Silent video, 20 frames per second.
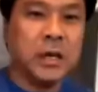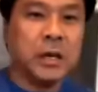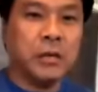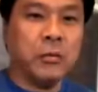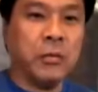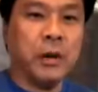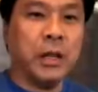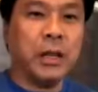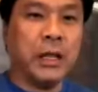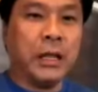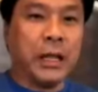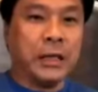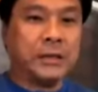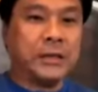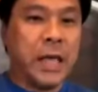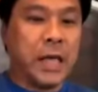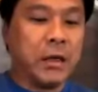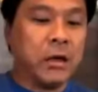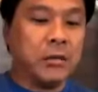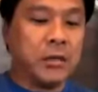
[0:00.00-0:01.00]
really a
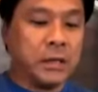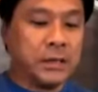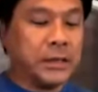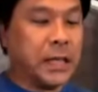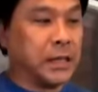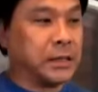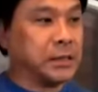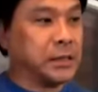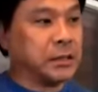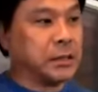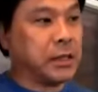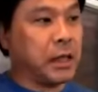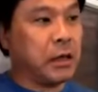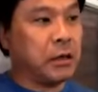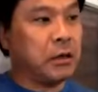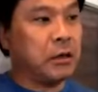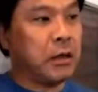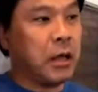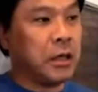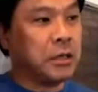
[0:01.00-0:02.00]
take on the Texas style
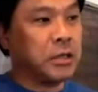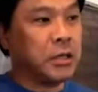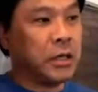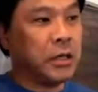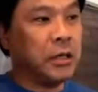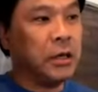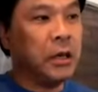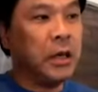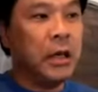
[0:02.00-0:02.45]
kolache.